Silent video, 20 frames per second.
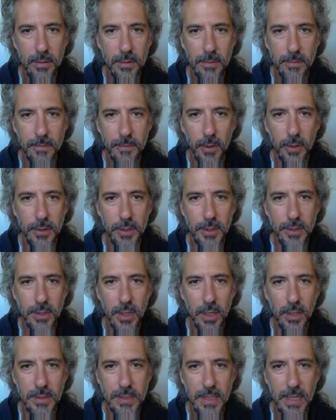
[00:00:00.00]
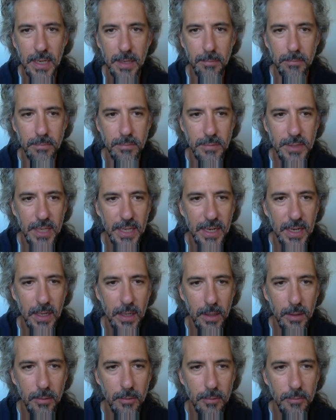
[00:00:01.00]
folders all set up, data,